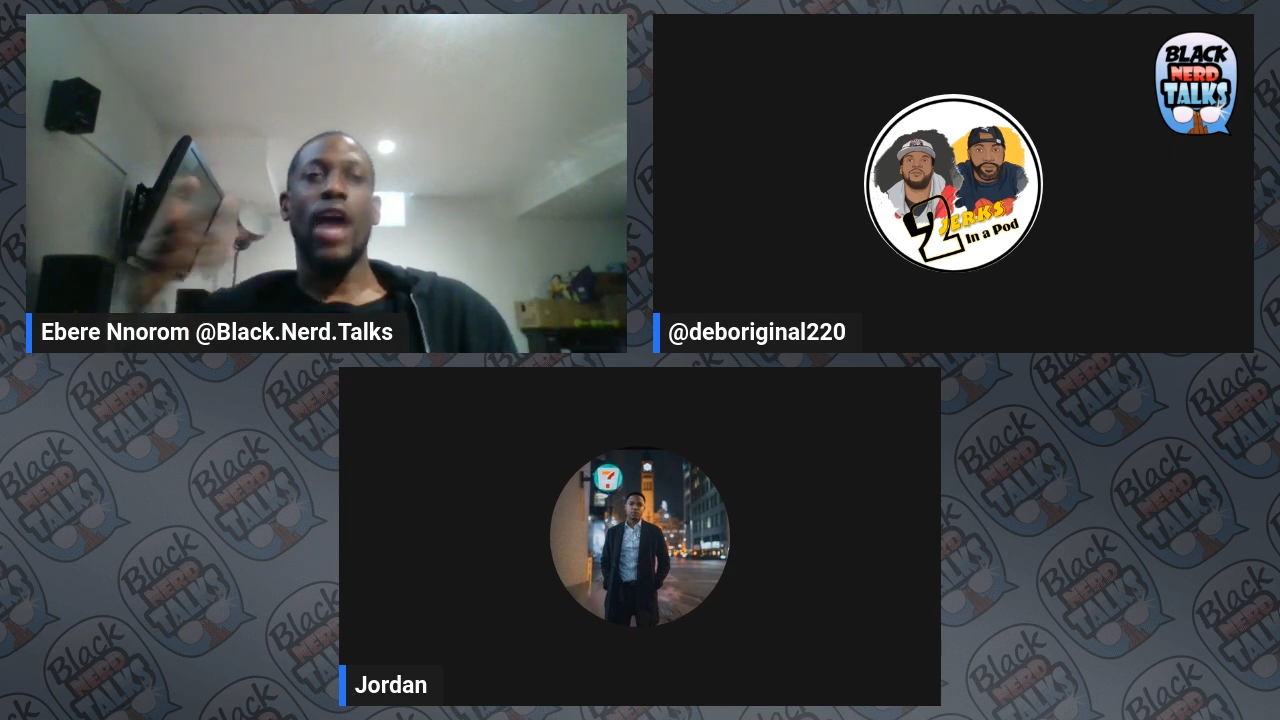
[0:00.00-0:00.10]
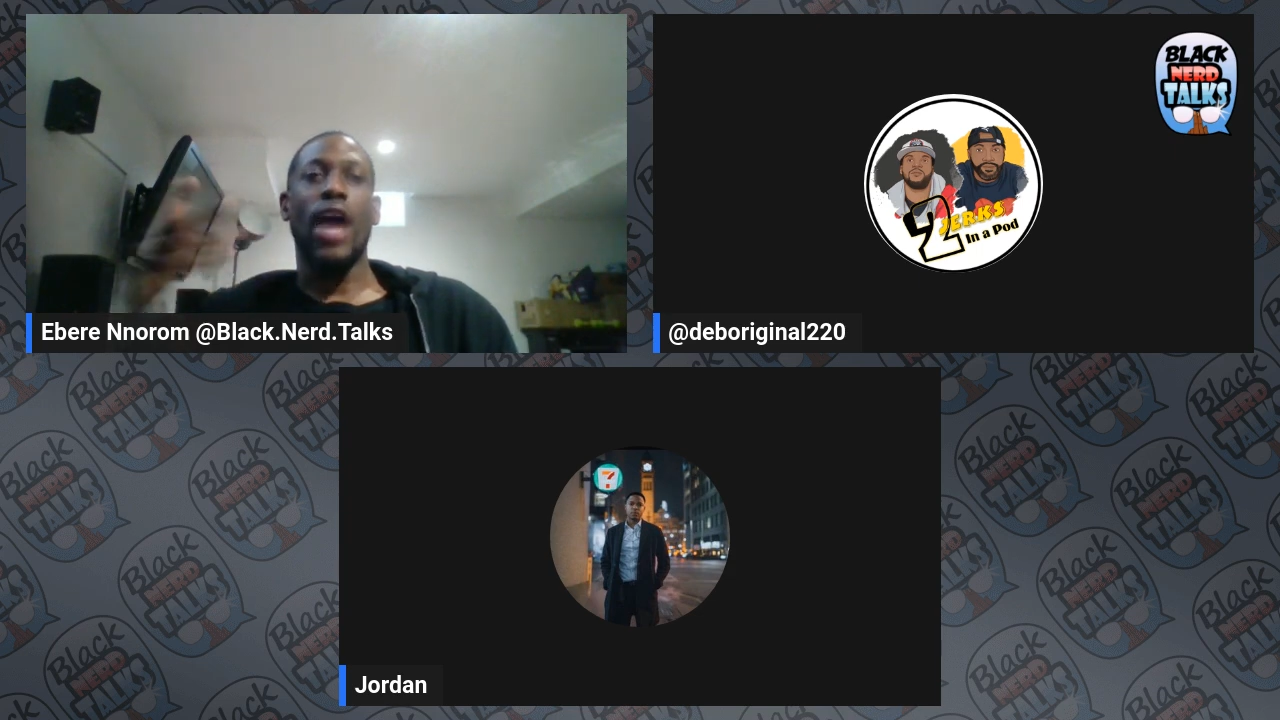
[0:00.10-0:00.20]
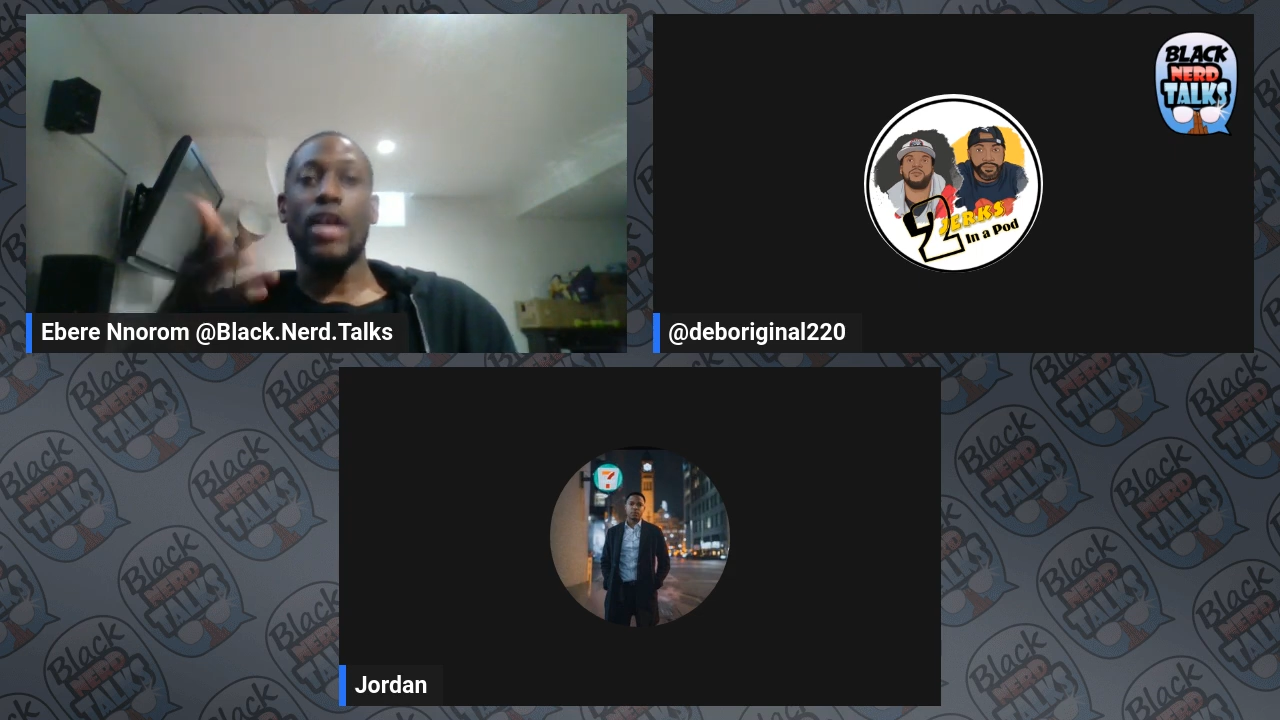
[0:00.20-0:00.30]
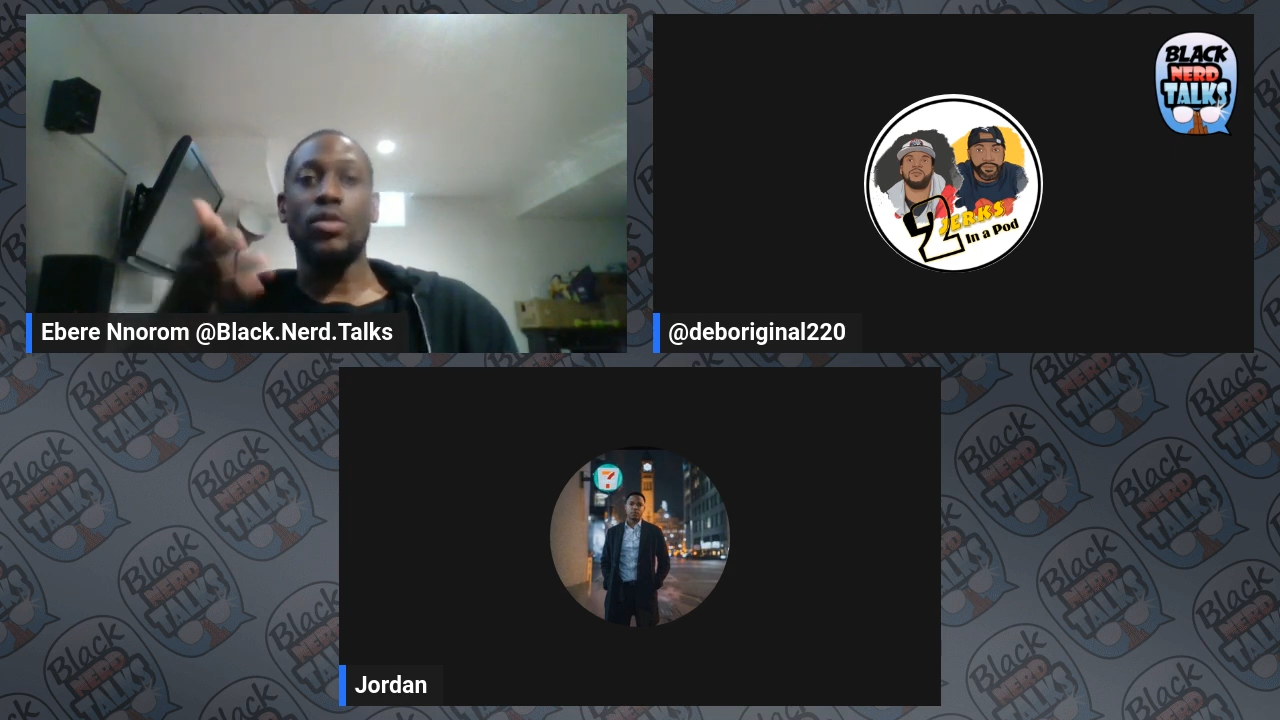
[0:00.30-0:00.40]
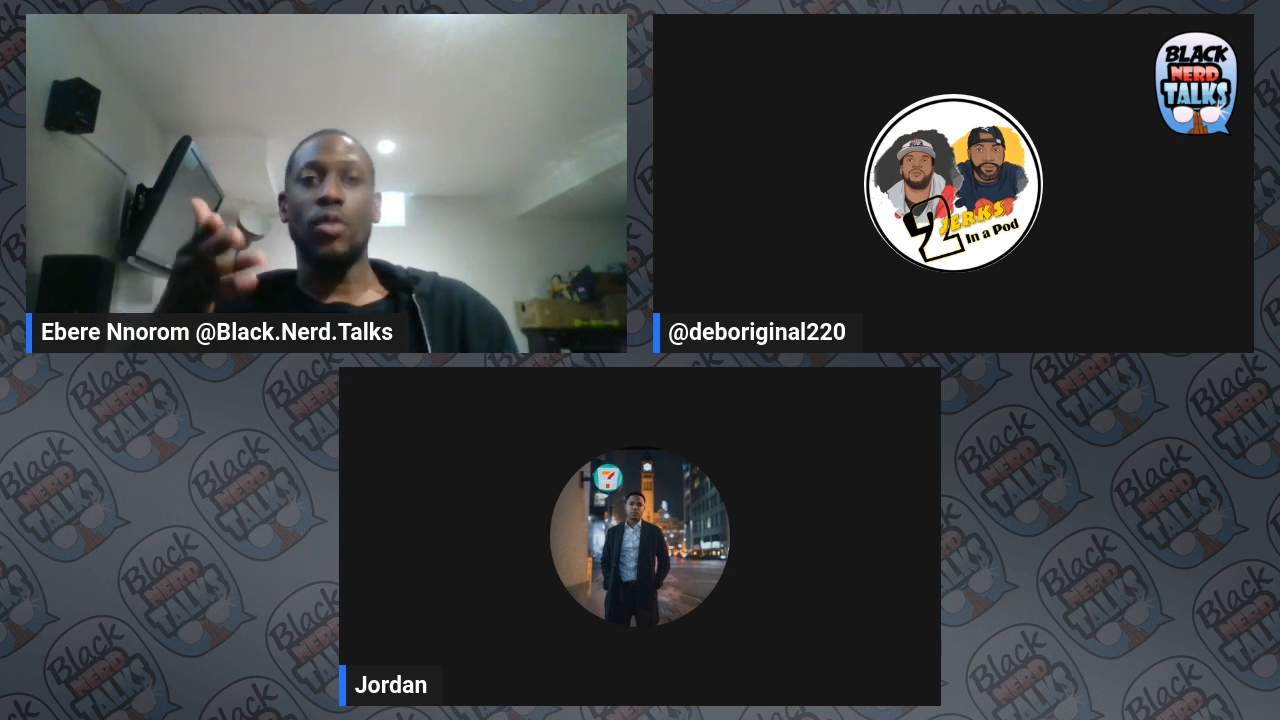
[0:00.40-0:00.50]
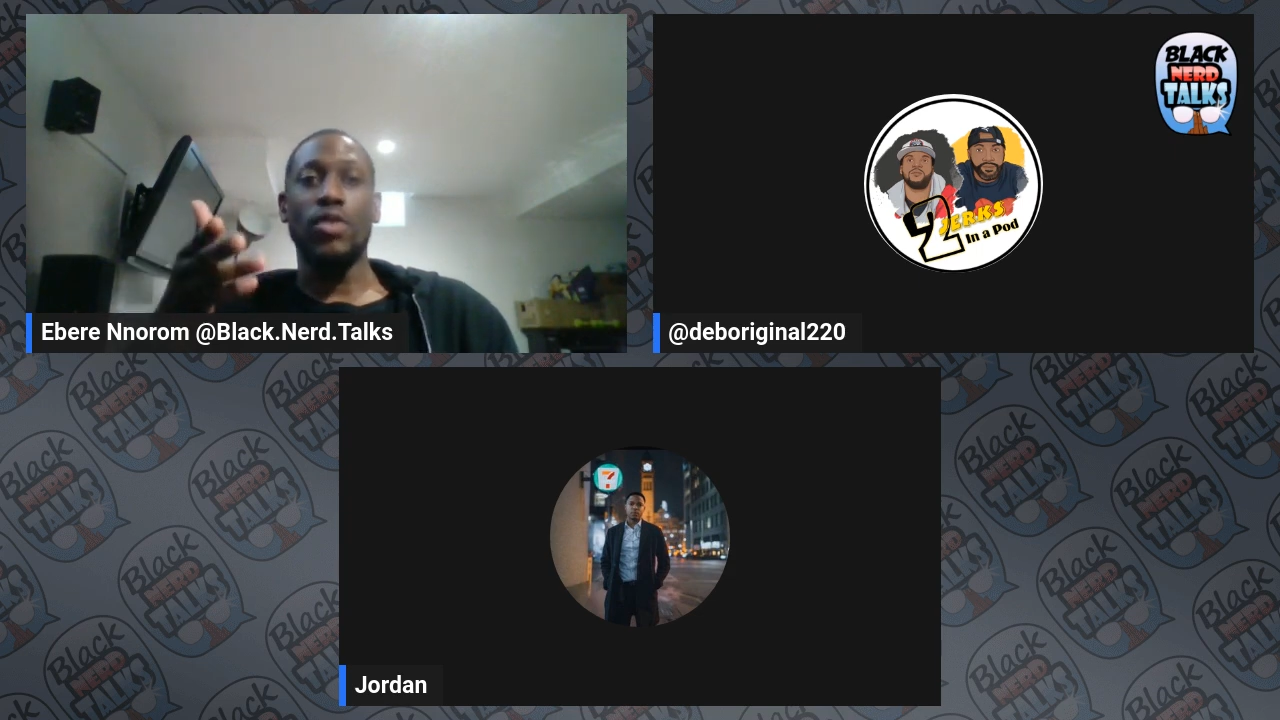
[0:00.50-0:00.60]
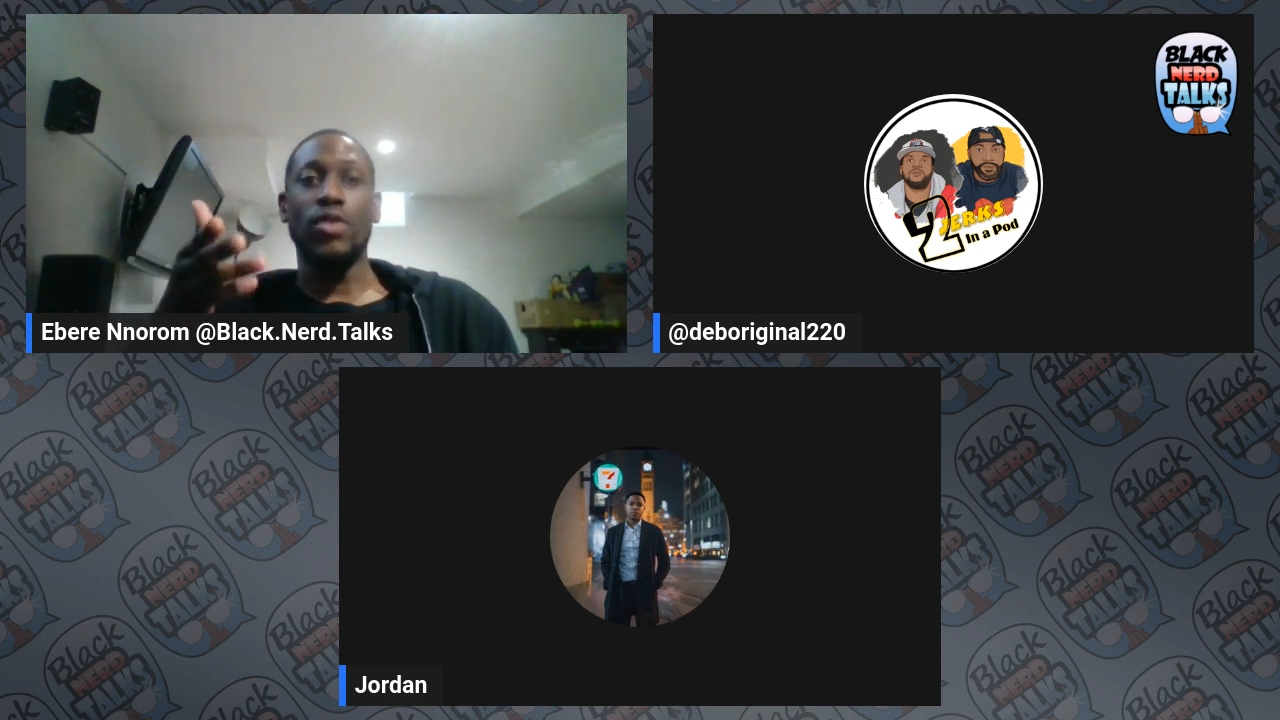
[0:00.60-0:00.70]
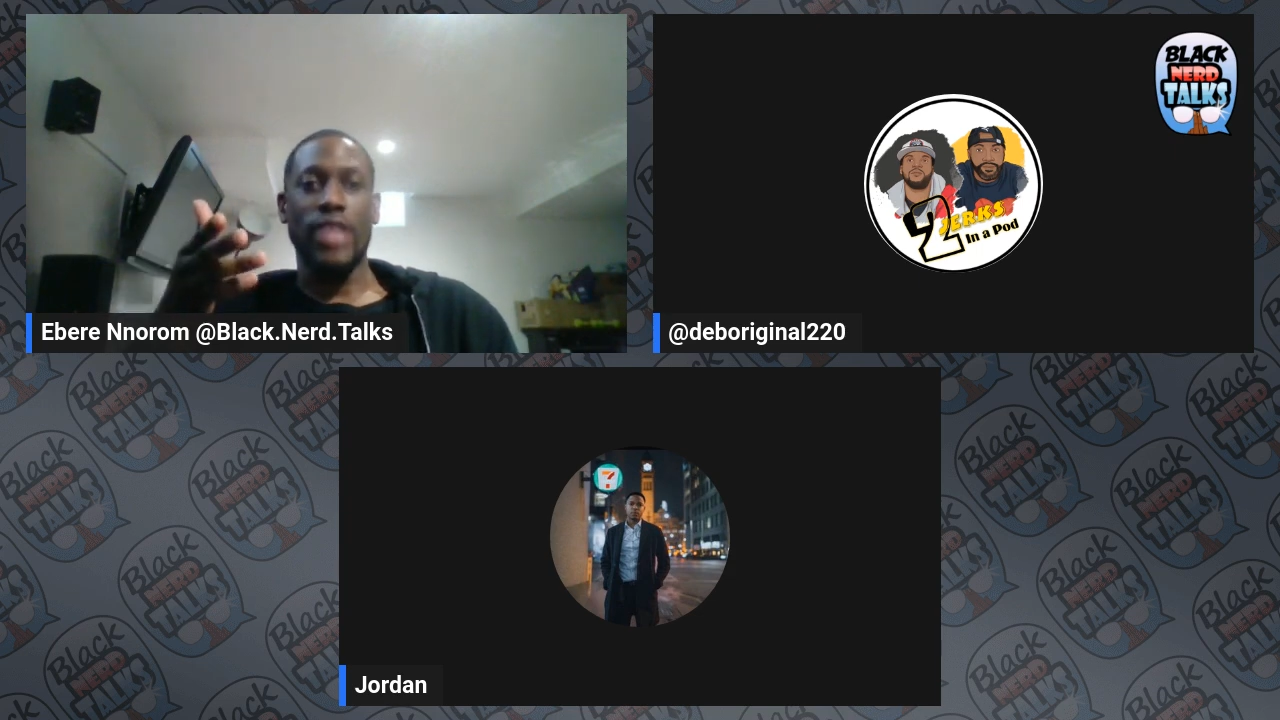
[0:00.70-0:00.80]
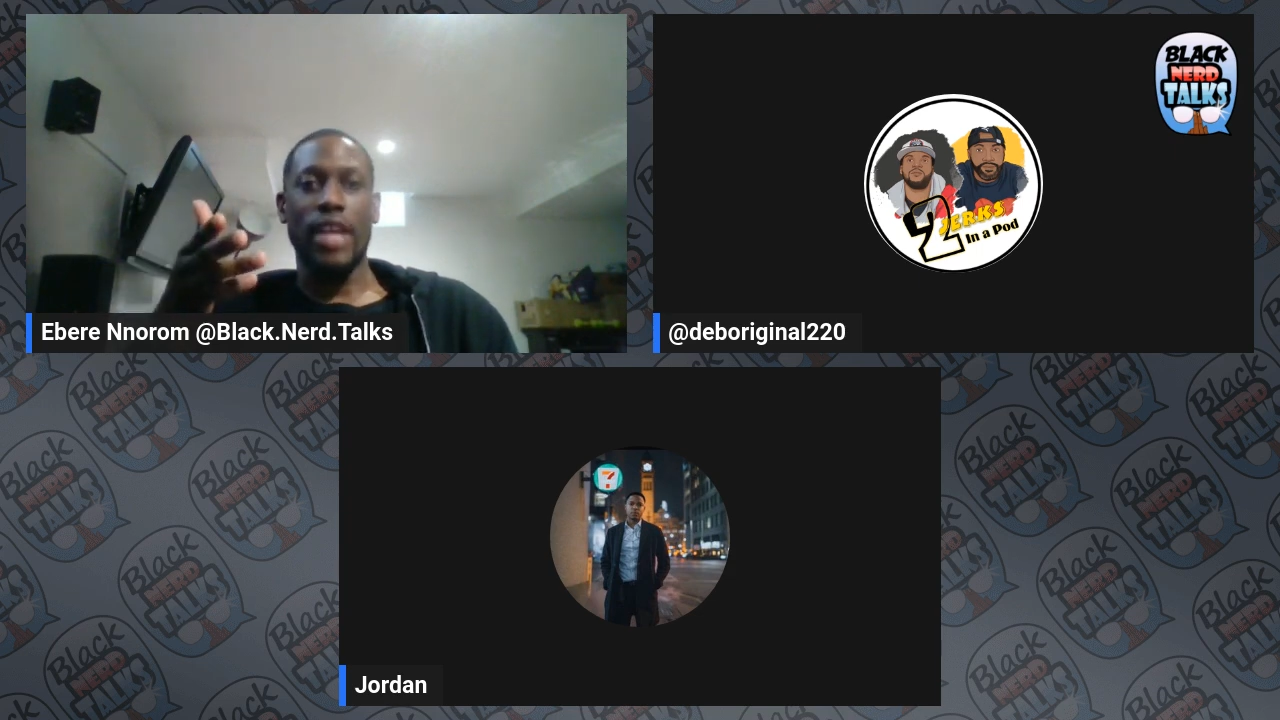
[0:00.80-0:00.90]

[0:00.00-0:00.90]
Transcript: as you both said